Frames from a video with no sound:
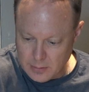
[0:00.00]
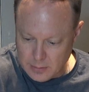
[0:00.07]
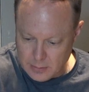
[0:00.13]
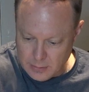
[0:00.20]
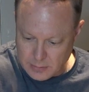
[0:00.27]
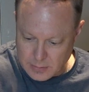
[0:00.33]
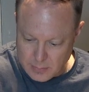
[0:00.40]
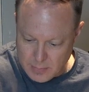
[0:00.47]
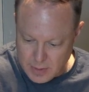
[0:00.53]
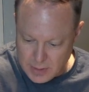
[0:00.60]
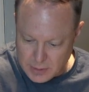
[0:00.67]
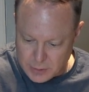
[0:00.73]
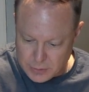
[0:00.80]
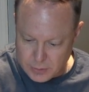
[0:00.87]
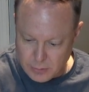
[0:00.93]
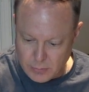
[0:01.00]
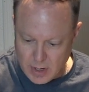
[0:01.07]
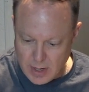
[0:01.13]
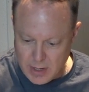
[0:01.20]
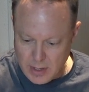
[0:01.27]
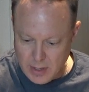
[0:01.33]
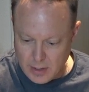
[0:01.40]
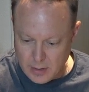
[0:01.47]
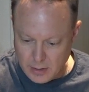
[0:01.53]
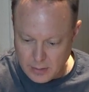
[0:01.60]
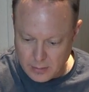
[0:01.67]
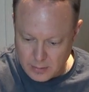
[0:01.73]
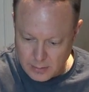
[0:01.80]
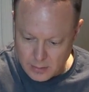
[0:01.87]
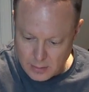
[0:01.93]
There's a mini shoe right here
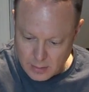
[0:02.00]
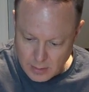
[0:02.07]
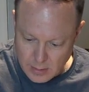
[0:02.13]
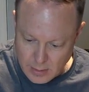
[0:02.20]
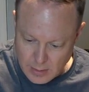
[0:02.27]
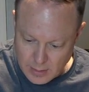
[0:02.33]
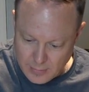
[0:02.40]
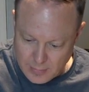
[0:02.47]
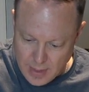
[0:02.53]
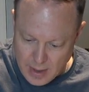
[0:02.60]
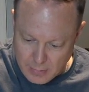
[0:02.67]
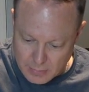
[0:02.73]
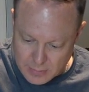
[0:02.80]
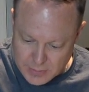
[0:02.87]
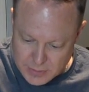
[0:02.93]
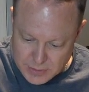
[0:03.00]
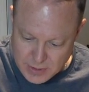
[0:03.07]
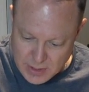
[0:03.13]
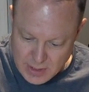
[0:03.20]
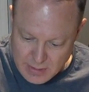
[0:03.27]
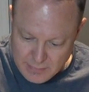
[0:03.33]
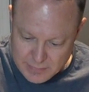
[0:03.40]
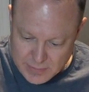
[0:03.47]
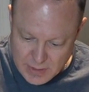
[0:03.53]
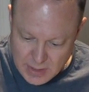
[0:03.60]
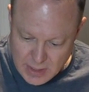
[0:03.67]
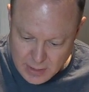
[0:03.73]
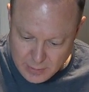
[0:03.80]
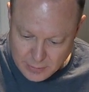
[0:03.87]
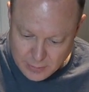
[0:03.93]
that receives
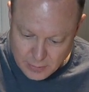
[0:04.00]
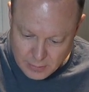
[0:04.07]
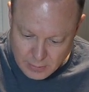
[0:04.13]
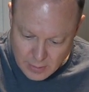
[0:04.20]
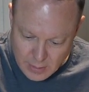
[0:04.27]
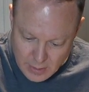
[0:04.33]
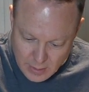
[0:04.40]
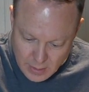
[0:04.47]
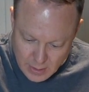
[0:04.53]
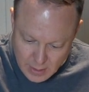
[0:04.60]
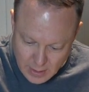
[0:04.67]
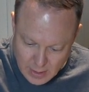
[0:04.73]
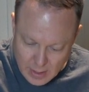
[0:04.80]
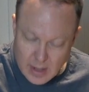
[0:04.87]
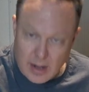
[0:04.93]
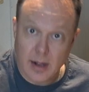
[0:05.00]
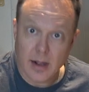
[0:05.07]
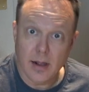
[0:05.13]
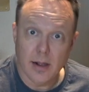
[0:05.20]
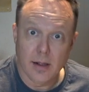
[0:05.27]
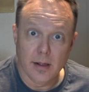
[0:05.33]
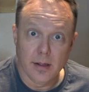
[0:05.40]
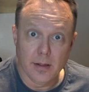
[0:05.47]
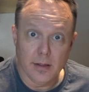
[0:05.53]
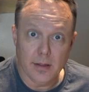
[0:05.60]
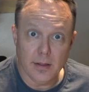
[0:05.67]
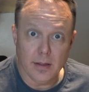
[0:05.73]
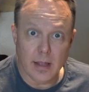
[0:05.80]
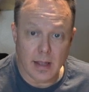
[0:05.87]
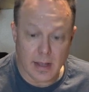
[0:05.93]
either a
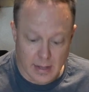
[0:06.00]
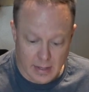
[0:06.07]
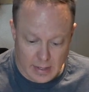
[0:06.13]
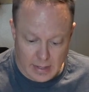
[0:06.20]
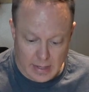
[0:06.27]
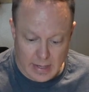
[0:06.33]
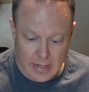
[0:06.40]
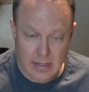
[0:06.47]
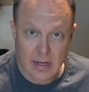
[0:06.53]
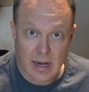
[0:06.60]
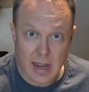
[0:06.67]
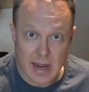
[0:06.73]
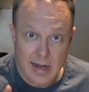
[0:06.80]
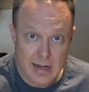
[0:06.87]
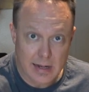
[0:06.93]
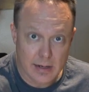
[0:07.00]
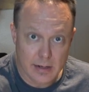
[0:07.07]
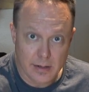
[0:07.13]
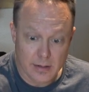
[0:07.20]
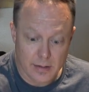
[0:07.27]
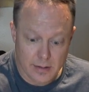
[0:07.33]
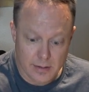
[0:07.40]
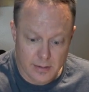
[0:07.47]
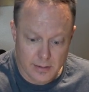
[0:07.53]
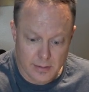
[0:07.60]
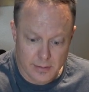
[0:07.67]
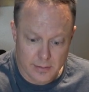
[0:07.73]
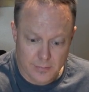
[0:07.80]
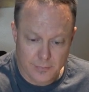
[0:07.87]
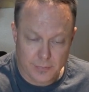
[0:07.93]
light
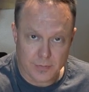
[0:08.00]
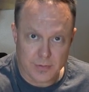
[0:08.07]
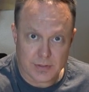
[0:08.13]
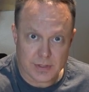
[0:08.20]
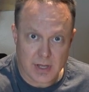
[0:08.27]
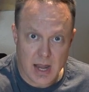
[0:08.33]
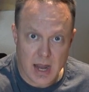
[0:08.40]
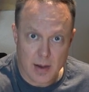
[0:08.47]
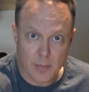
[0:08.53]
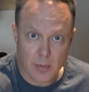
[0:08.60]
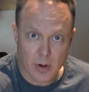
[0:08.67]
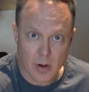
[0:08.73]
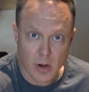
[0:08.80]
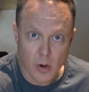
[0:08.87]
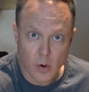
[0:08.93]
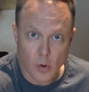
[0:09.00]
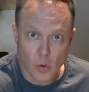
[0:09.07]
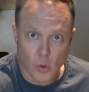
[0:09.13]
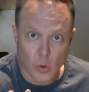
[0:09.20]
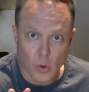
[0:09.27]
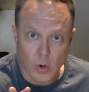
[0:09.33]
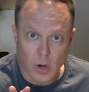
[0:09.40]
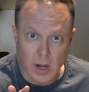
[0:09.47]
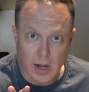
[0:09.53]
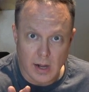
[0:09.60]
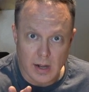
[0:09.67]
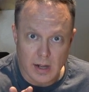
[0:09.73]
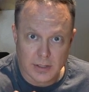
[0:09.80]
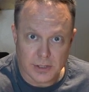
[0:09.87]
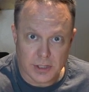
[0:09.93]
for this camera or
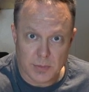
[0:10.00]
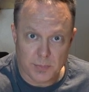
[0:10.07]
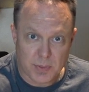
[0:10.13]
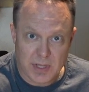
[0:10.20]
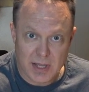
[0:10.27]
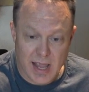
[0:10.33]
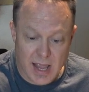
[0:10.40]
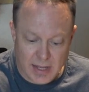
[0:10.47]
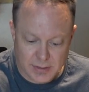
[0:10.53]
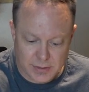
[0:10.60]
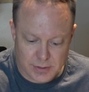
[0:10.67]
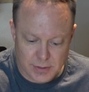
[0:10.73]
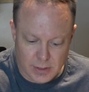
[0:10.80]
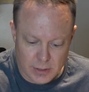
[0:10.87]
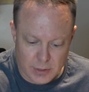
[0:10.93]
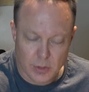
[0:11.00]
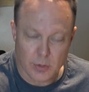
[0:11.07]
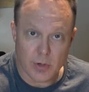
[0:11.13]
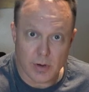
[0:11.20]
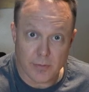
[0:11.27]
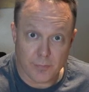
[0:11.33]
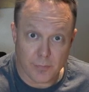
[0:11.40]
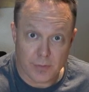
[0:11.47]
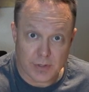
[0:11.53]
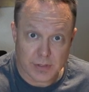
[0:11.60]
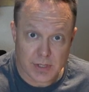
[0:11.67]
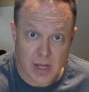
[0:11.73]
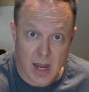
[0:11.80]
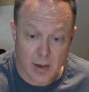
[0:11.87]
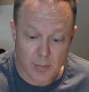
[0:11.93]
a GPS unit for this
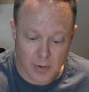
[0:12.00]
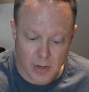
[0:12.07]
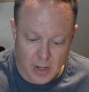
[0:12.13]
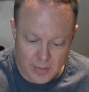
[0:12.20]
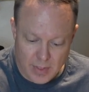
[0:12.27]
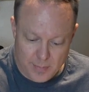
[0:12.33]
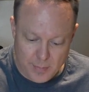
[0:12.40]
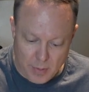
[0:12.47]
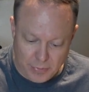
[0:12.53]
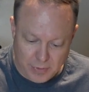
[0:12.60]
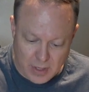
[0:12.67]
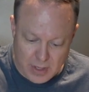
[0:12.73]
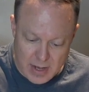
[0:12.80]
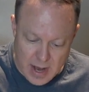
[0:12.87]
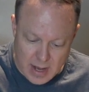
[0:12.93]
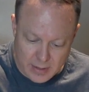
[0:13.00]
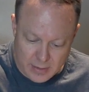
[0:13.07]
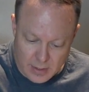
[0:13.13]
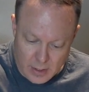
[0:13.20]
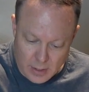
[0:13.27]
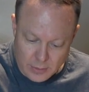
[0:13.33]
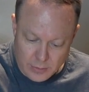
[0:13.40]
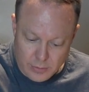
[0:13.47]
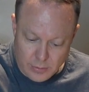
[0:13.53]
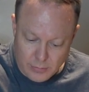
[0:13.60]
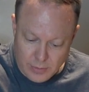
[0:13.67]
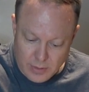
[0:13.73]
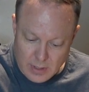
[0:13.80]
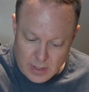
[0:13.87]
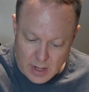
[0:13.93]
camera. They both connect to
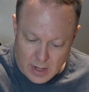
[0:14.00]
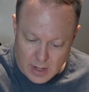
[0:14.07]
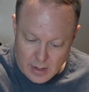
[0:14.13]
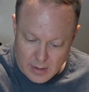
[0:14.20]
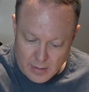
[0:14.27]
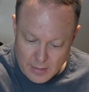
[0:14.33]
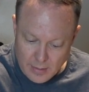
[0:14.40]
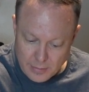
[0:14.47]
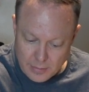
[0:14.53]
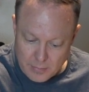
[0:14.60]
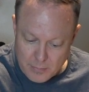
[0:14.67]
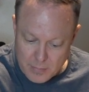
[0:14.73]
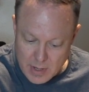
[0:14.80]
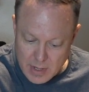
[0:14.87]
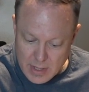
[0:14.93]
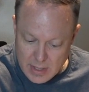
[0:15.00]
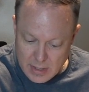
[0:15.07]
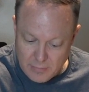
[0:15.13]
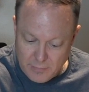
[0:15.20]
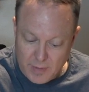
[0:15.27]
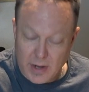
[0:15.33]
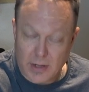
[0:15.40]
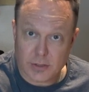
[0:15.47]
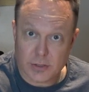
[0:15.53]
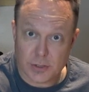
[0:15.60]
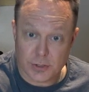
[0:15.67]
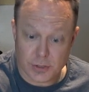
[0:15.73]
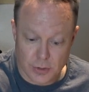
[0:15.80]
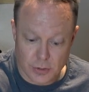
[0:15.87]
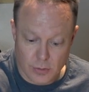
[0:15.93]
the mini advanced
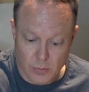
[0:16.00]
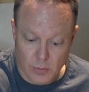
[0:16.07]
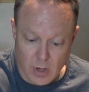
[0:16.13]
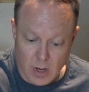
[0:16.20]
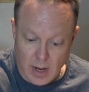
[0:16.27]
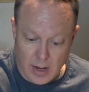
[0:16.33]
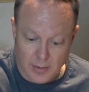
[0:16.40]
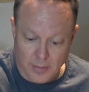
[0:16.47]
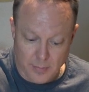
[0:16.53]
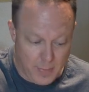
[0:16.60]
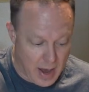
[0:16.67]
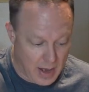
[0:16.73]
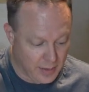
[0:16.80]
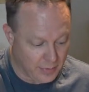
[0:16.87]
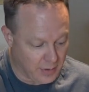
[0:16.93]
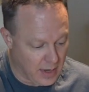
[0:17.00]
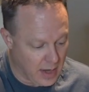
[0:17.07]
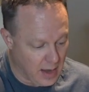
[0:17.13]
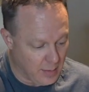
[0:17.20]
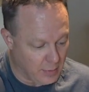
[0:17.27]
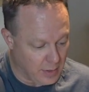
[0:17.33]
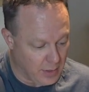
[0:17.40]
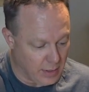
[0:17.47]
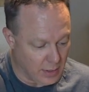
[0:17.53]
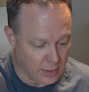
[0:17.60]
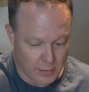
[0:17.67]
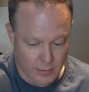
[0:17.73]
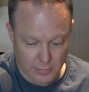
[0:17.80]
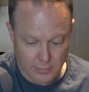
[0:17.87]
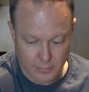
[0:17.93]
shoe on the back of the camera here.
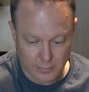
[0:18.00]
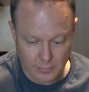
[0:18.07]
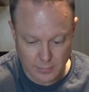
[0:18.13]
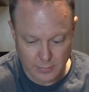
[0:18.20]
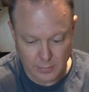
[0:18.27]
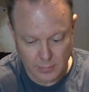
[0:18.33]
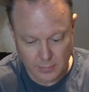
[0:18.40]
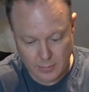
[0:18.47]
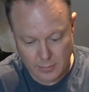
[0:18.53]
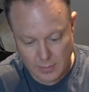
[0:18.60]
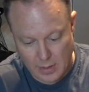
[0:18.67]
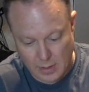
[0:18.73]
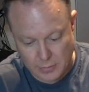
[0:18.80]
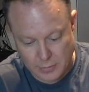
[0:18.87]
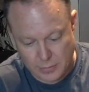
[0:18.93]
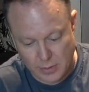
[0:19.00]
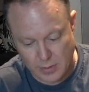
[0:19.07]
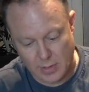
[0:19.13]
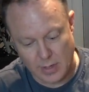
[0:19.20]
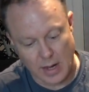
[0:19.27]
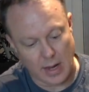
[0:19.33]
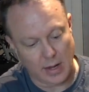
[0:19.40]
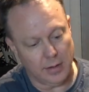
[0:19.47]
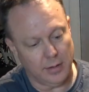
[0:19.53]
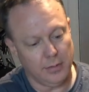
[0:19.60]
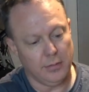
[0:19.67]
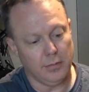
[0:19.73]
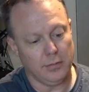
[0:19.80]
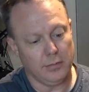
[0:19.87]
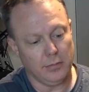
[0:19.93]
I'll show you that.
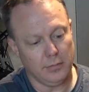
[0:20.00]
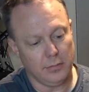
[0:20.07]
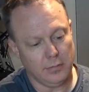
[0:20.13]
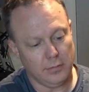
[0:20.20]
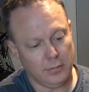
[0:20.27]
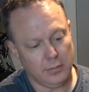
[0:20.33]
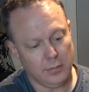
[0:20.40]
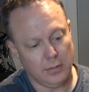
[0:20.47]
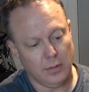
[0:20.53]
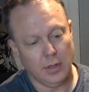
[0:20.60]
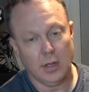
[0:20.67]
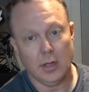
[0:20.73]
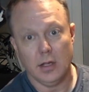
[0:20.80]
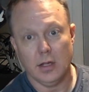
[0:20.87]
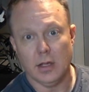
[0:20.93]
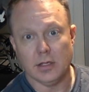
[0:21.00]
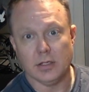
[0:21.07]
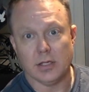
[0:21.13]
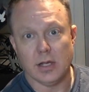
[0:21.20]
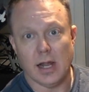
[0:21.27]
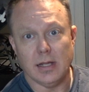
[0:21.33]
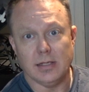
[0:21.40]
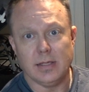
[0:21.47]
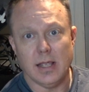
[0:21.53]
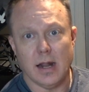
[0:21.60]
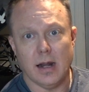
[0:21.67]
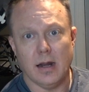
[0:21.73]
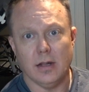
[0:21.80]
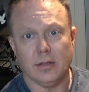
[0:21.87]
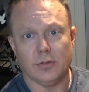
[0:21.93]
It slides down
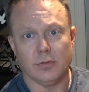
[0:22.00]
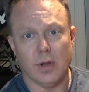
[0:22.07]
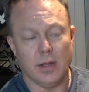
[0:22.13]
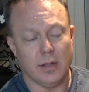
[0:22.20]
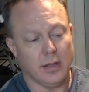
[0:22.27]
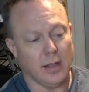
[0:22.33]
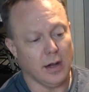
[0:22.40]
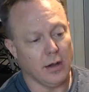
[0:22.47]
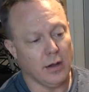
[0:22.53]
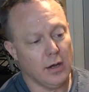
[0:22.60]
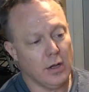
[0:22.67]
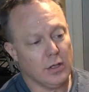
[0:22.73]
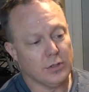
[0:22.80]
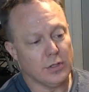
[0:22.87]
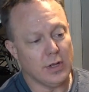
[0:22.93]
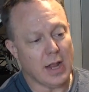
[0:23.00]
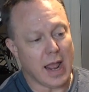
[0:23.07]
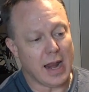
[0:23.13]
and it's right there. So